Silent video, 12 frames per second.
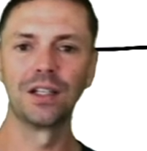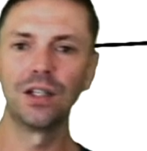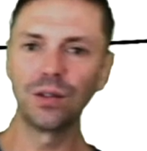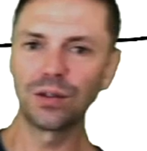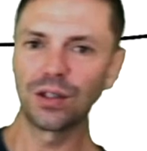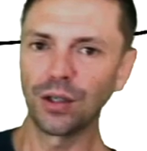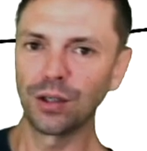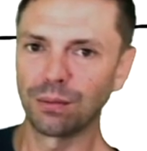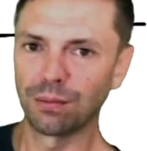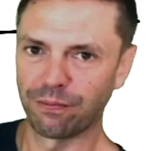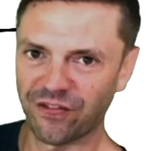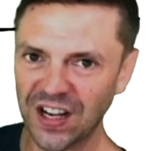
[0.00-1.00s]
YouTube,
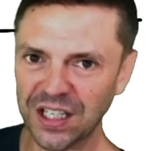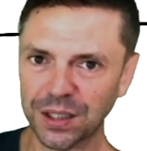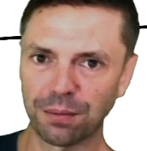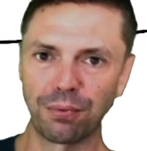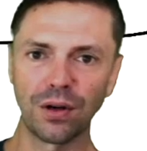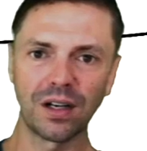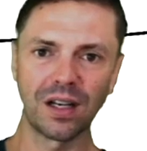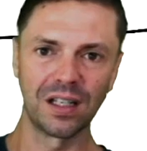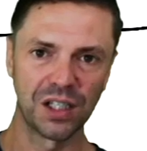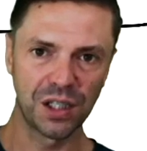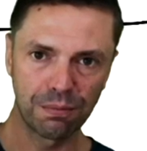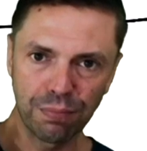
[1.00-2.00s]
Facebook, and
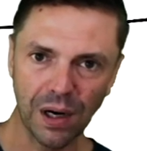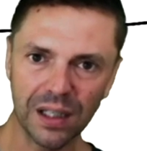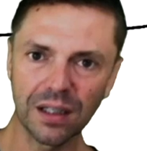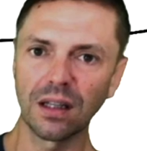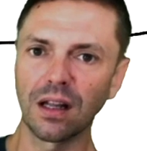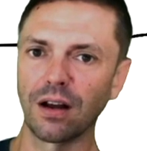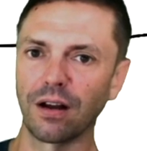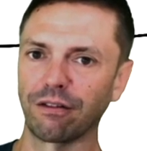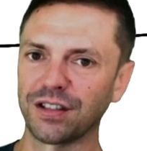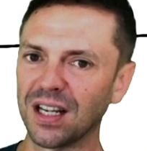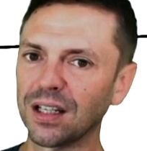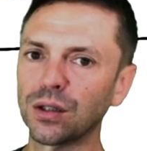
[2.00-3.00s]
spread the love.
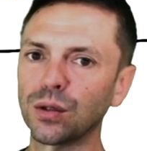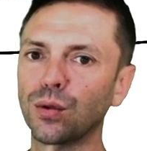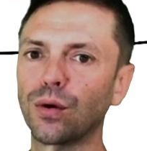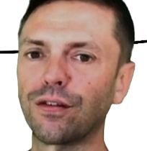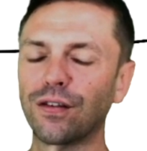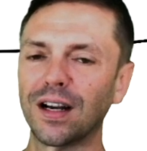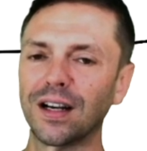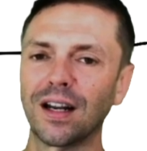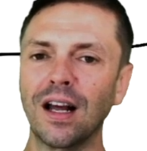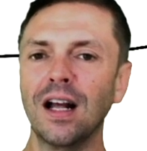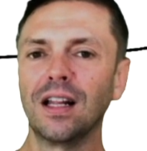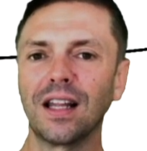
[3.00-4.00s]
Send it to a friend,
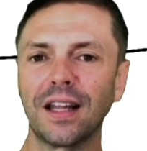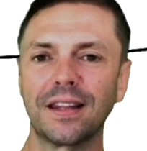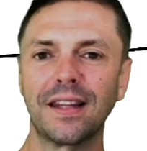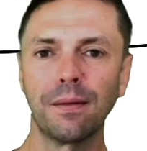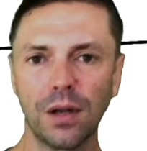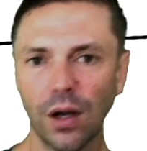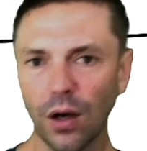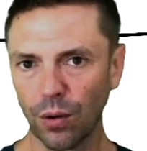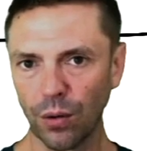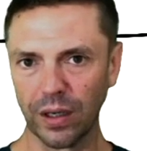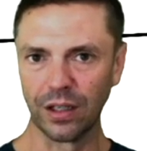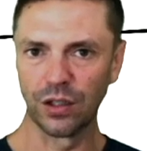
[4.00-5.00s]
let them know,
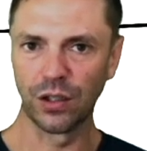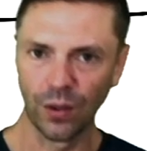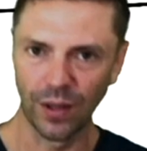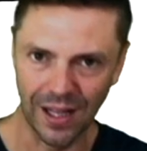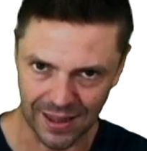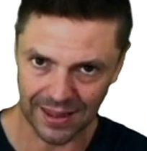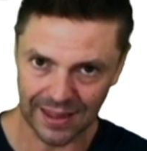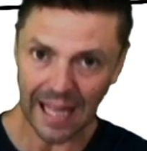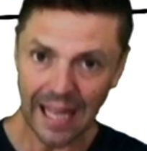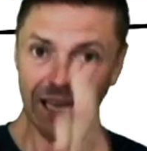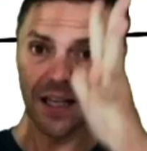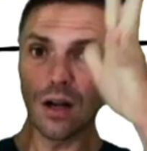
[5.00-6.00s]
and so that
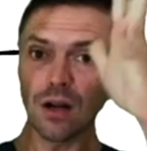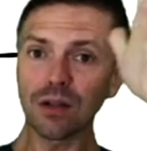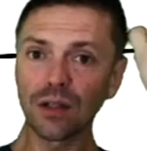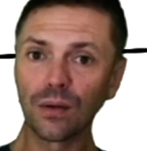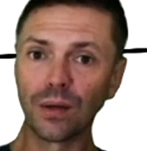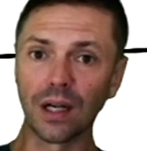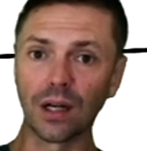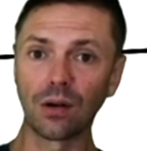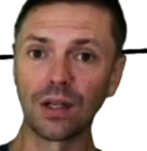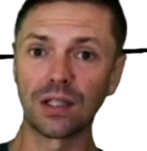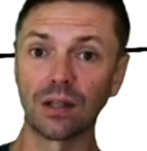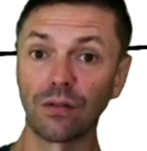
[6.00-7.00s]
they can also
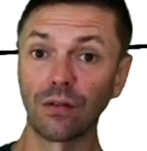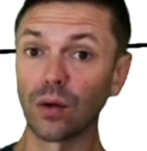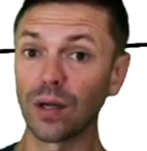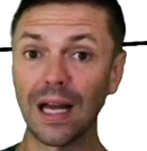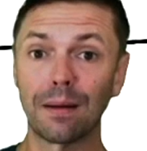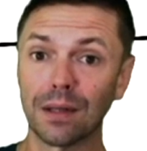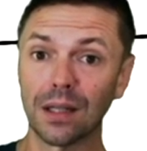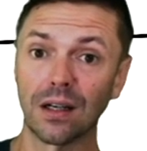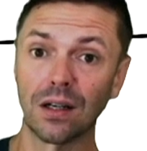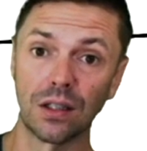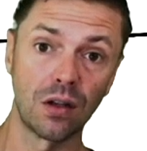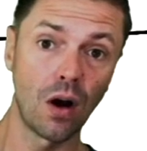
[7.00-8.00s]
increase their
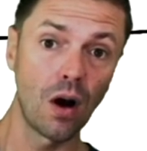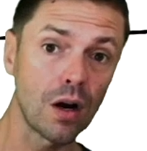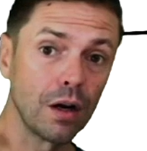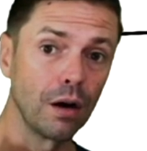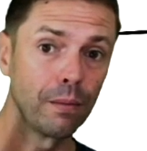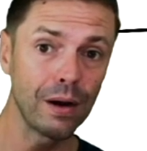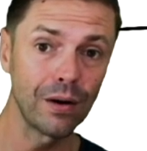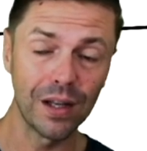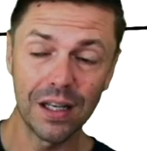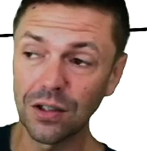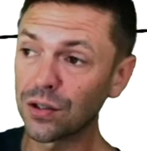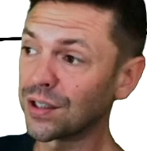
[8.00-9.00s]
vocabulary. Talk about
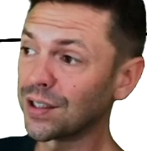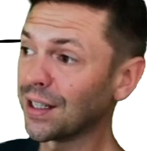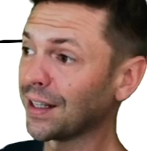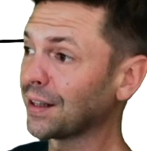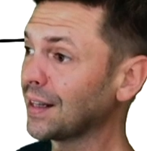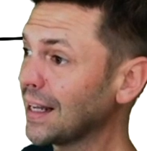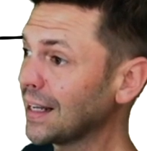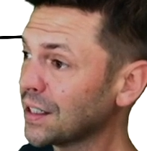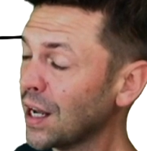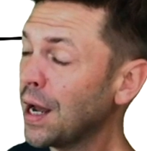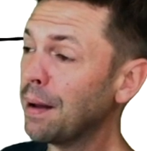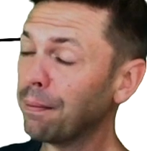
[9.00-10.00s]
interesting things,
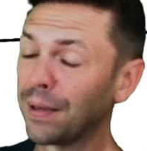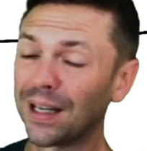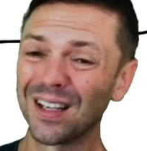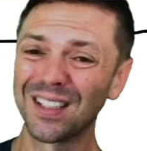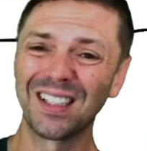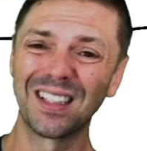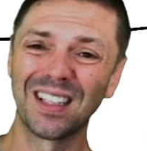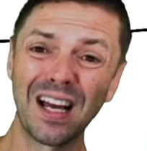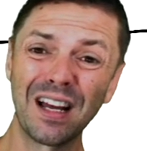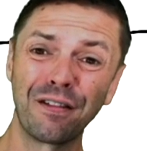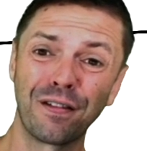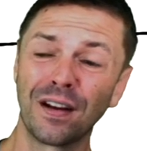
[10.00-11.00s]
because in
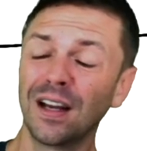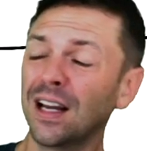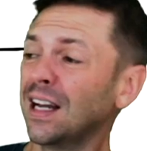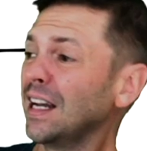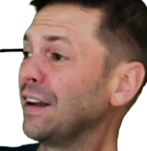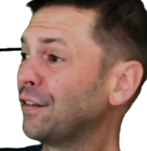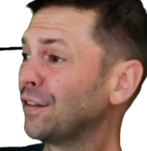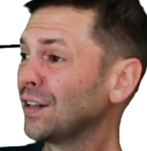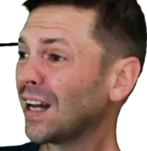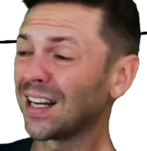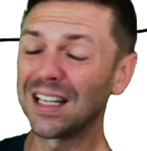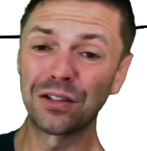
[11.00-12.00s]
life, if you're
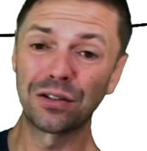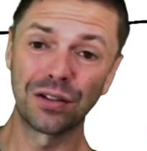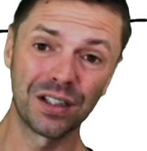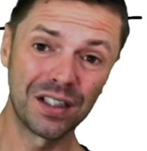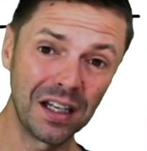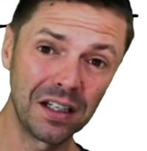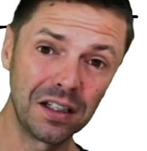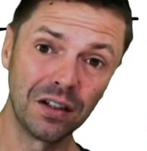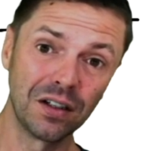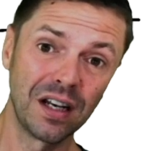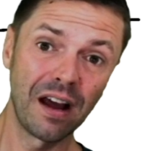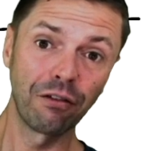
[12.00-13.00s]
not interested, you're
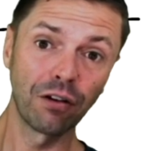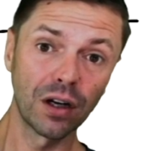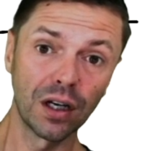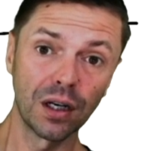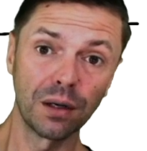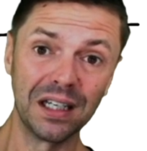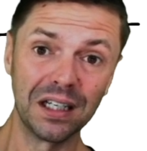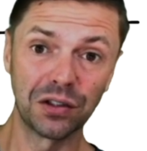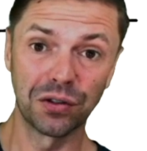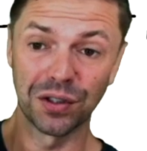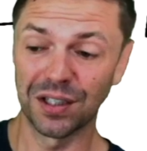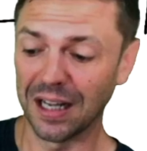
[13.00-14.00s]
never going to be
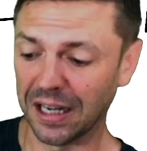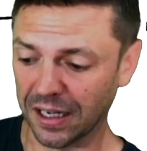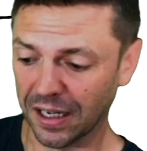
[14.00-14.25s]
interesting.